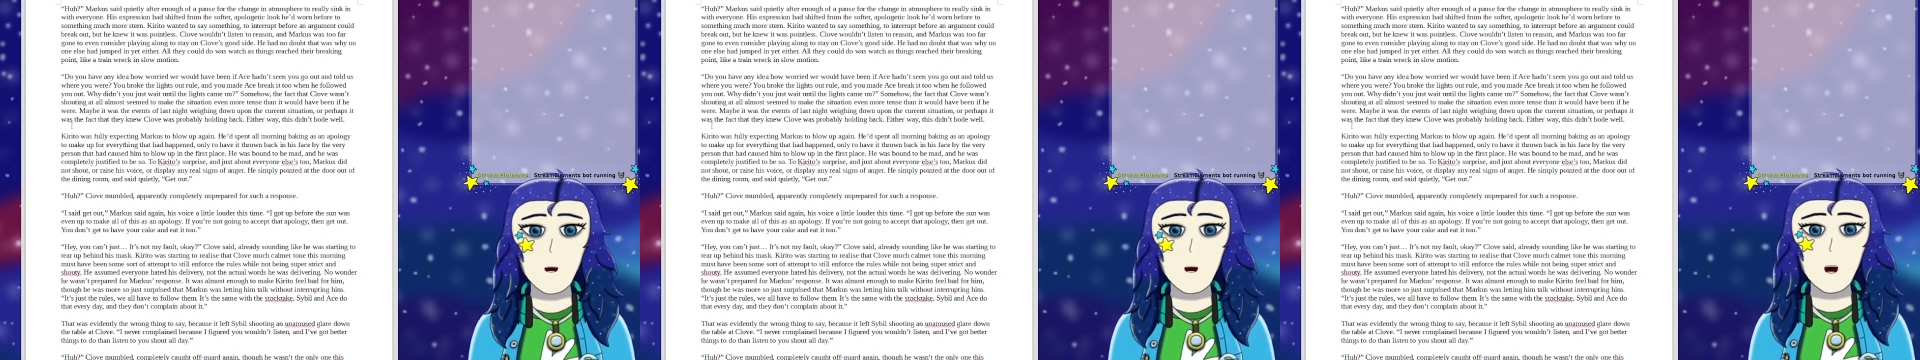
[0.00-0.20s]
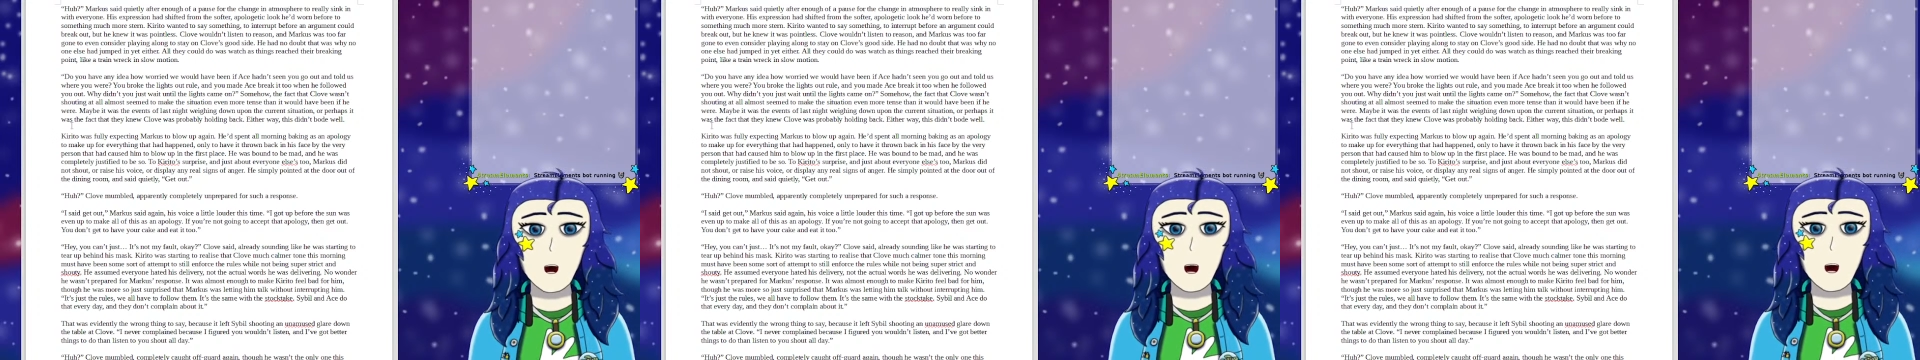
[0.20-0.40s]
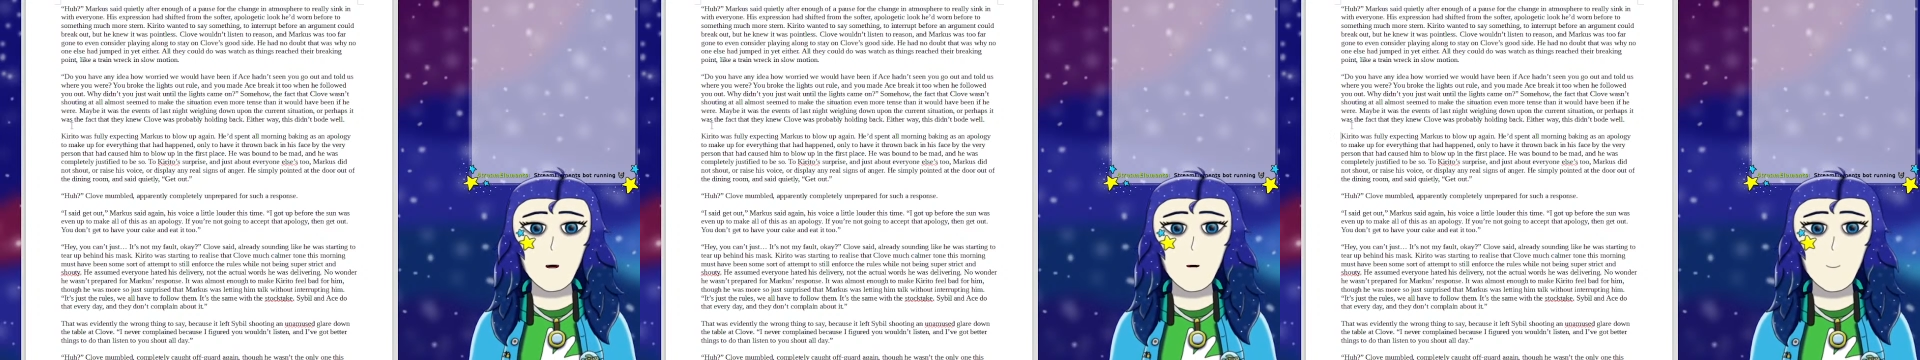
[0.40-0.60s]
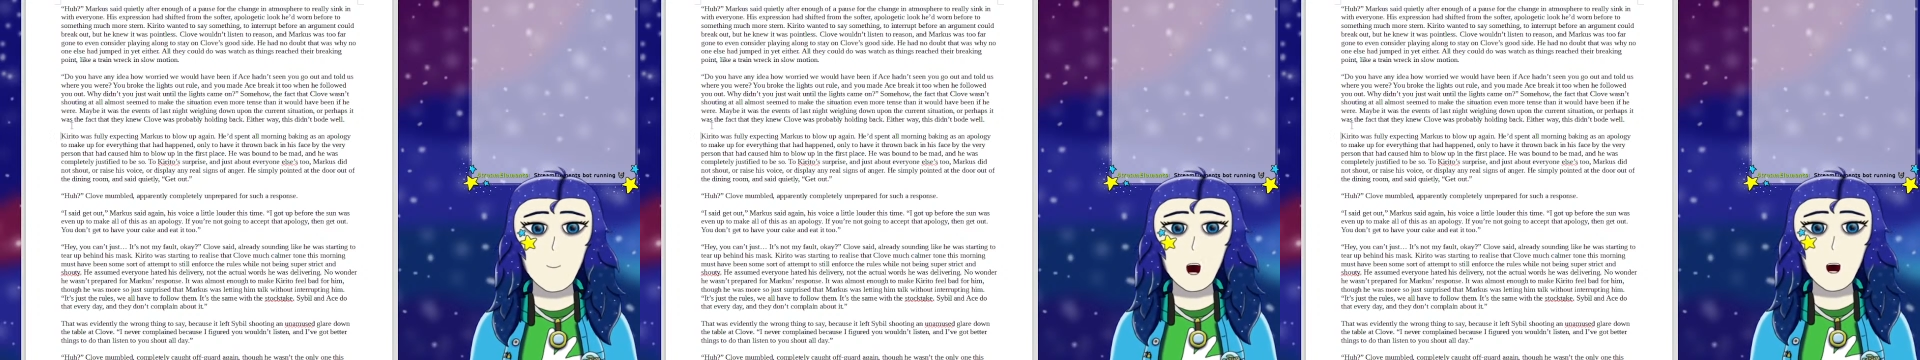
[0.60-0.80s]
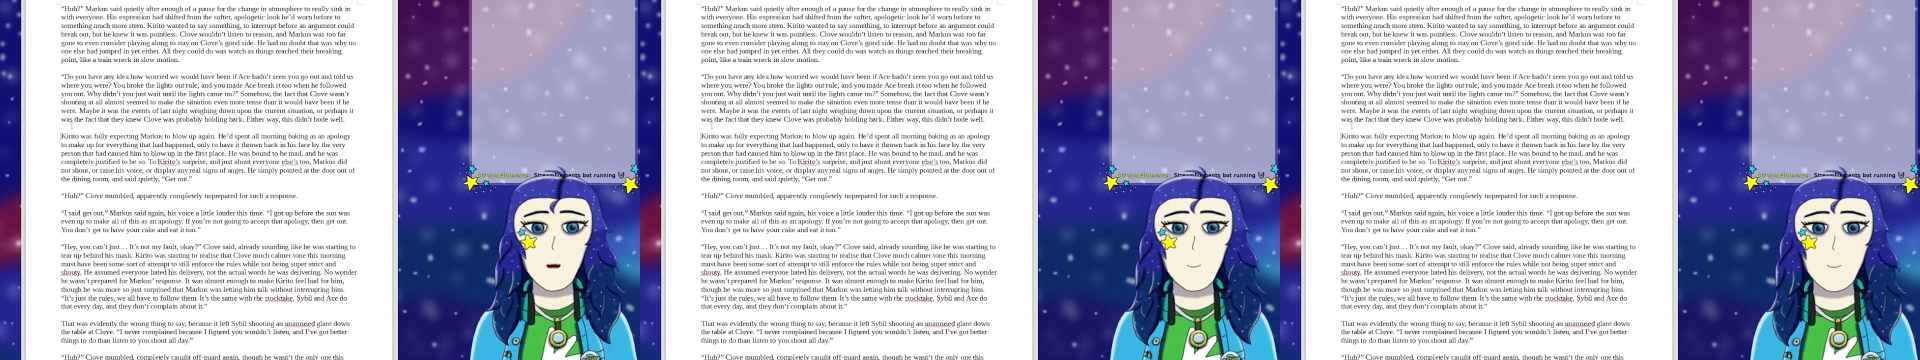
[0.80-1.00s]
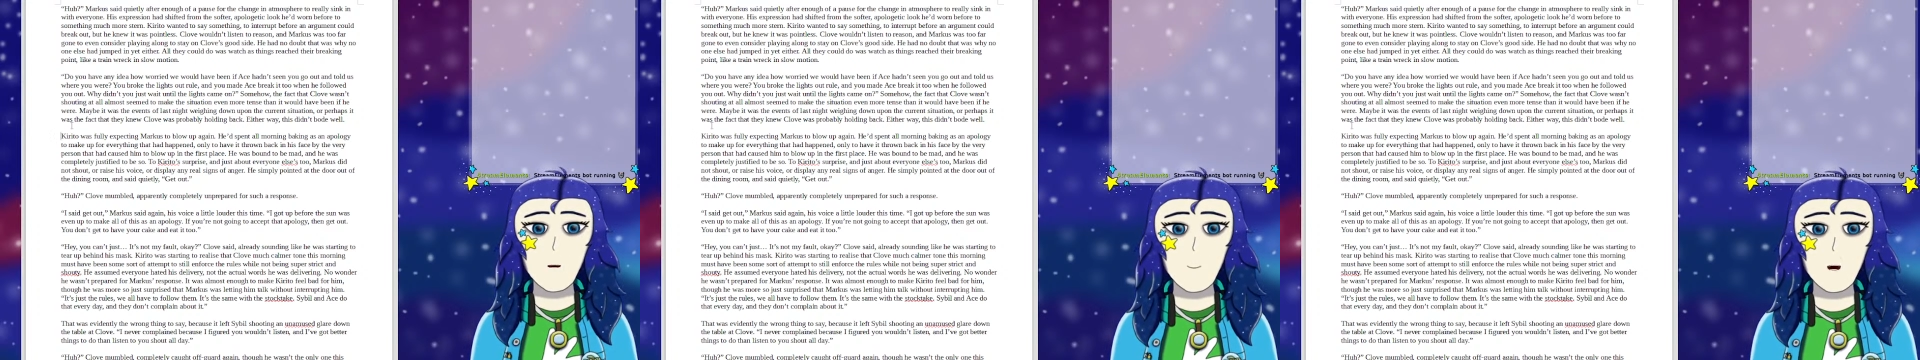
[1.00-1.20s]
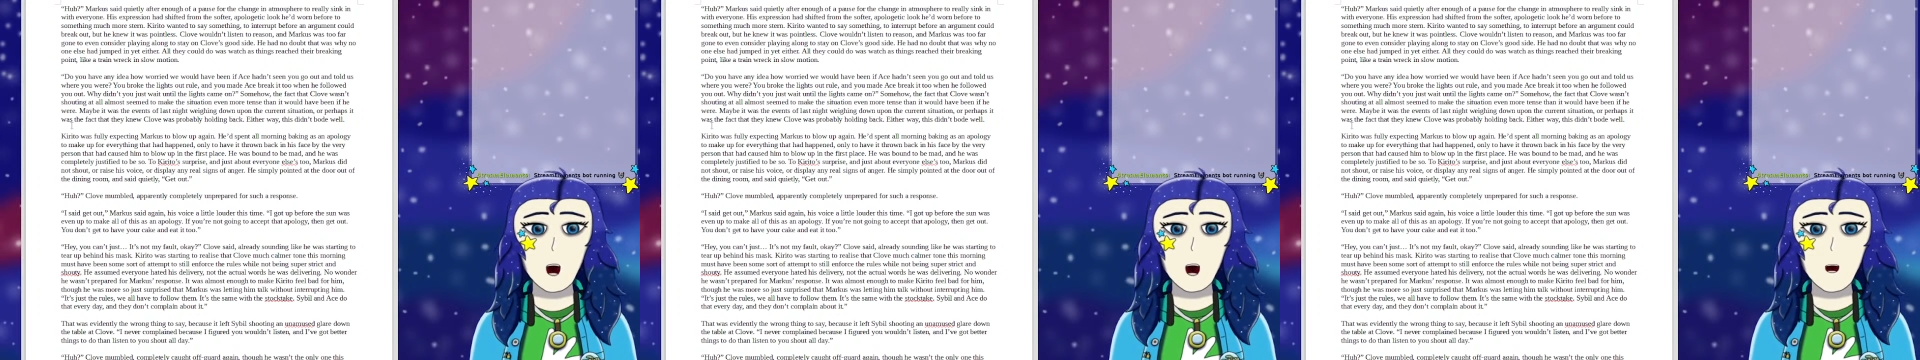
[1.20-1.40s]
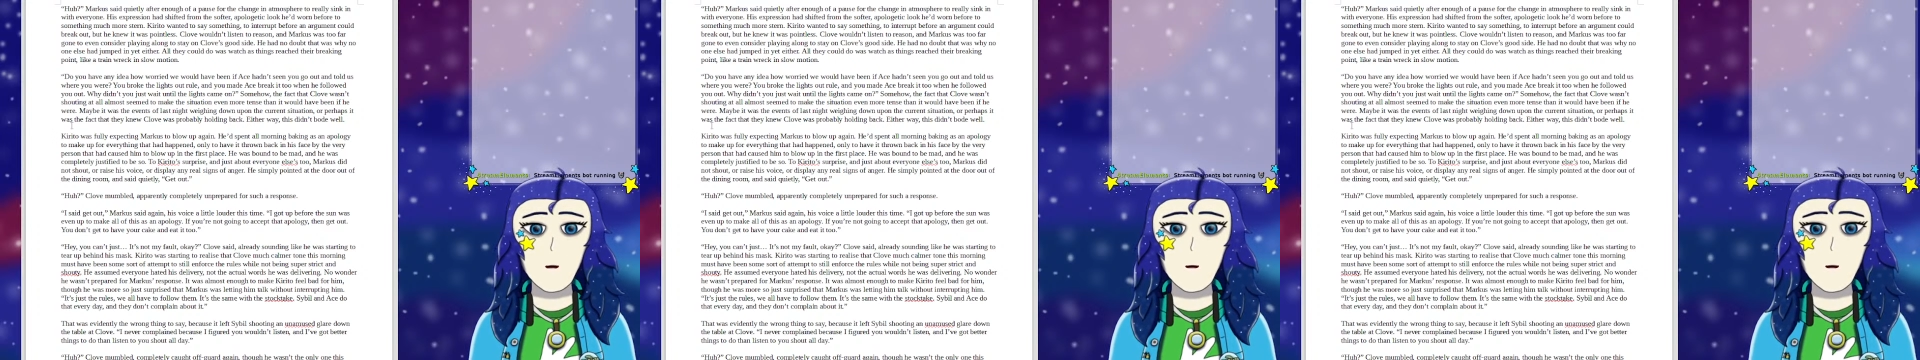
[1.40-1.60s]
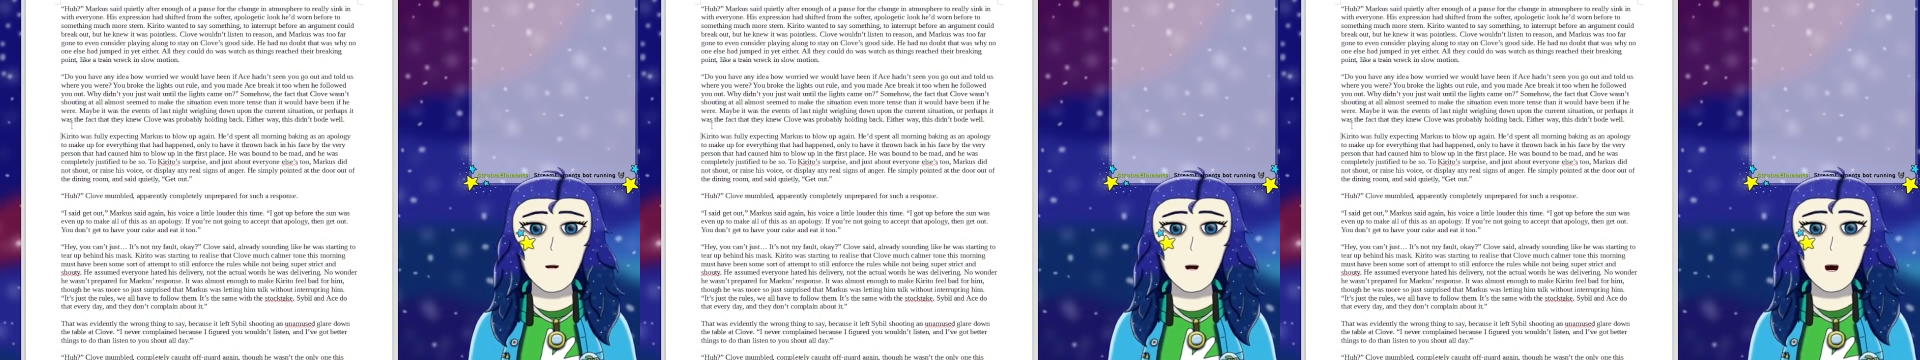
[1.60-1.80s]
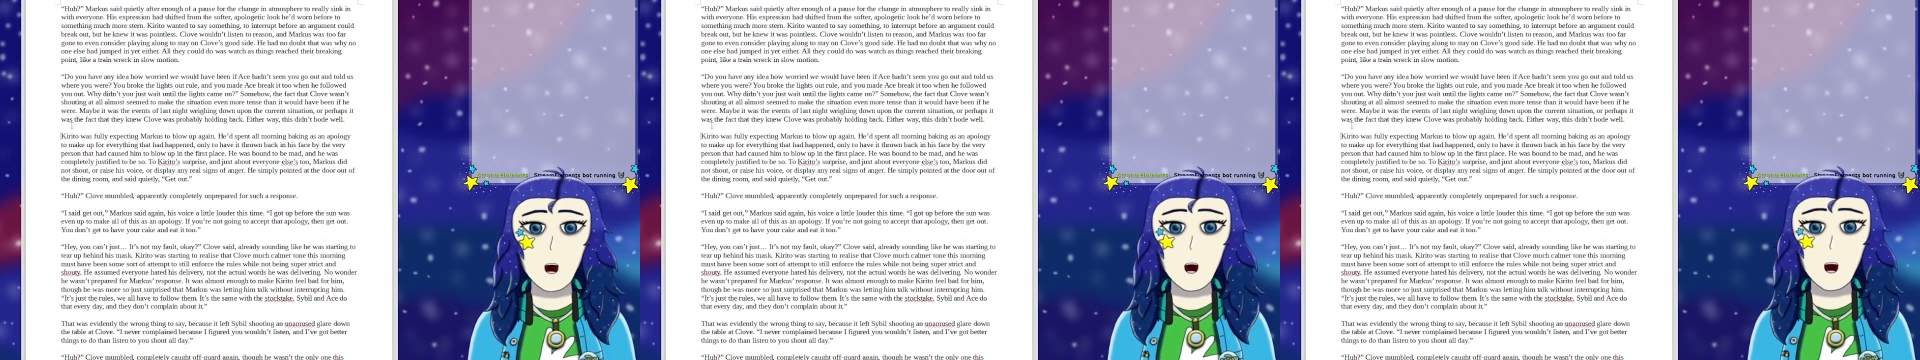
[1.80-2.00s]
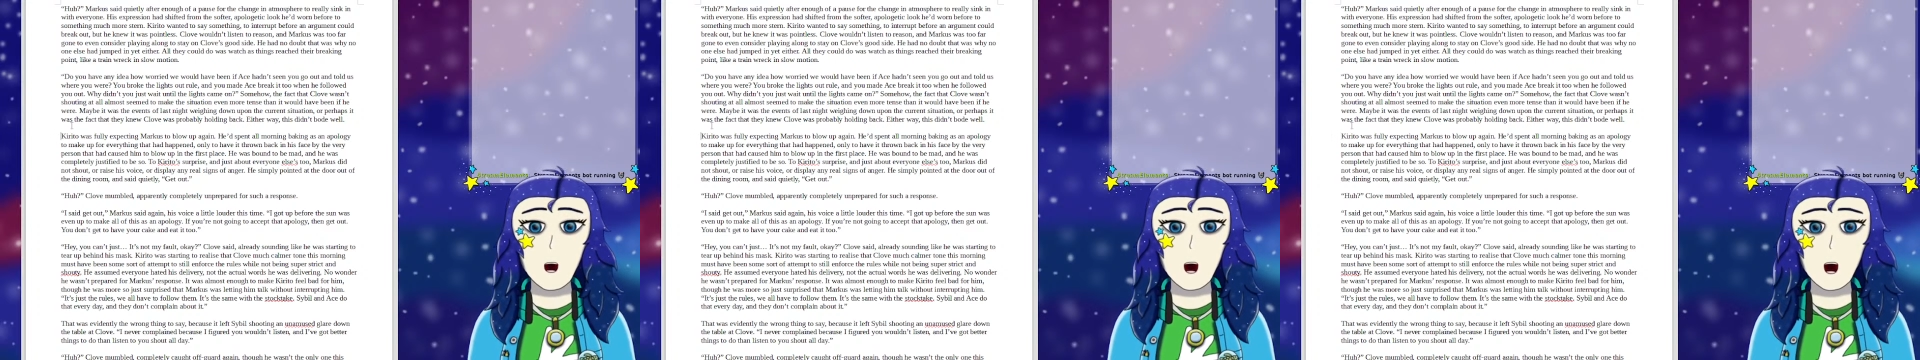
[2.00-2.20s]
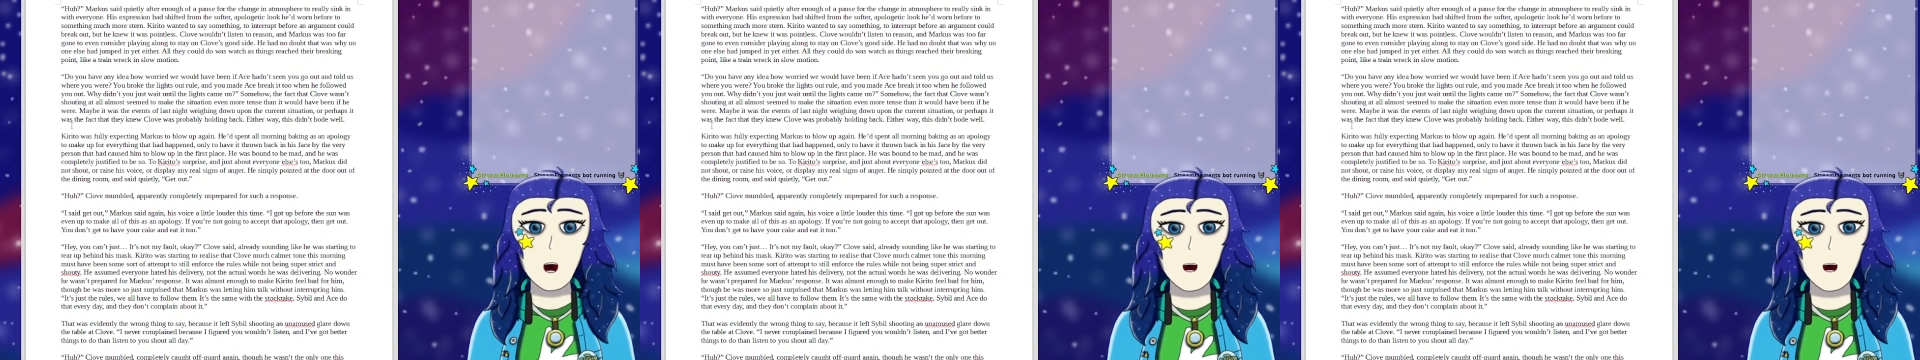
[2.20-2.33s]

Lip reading: He was bound to be mad, and